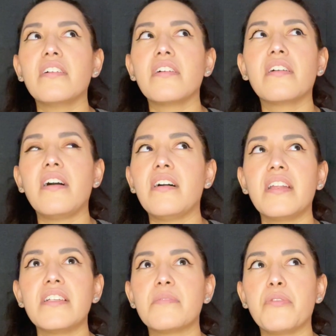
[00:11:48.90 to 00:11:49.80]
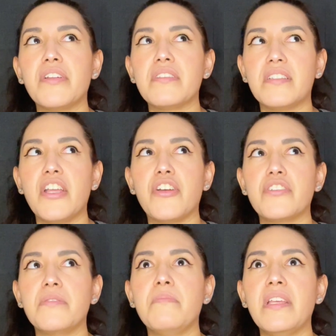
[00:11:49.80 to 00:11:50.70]
God has put us here
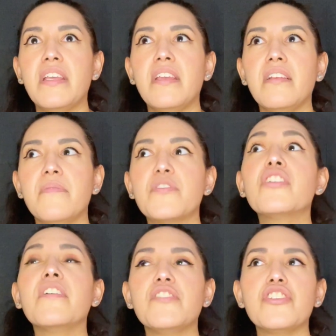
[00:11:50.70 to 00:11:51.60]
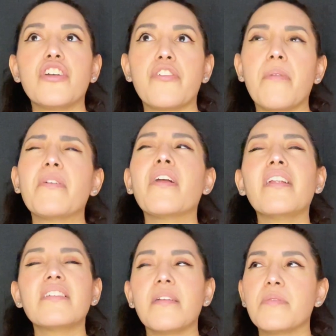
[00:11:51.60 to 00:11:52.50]
to lift each other up. A lot
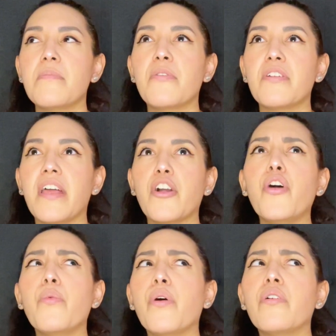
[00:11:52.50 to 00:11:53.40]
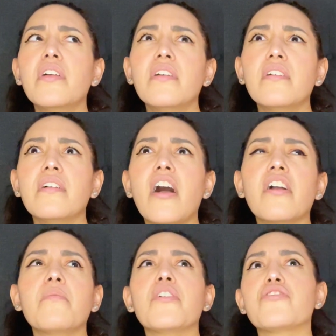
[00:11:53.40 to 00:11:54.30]
of times people are like, oh, well, how
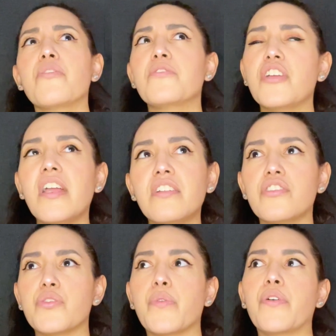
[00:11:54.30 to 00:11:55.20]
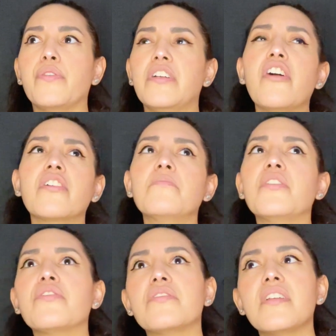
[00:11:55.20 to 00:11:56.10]
come there's so much hate in this world? How come
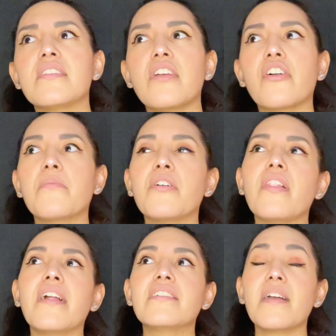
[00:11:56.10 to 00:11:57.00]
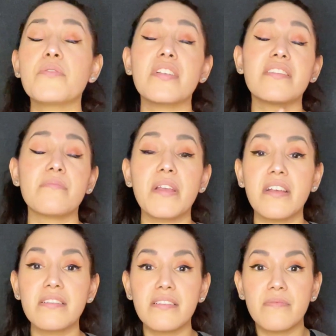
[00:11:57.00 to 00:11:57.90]
there's this? How come? A lot of times it's
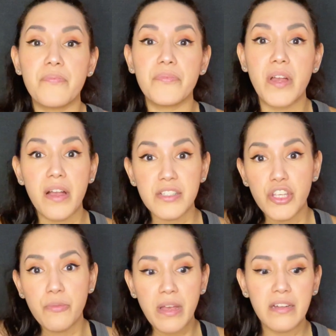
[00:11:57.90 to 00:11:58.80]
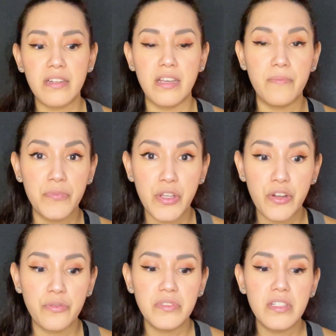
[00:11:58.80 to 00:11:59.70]
because us, humanity, you know.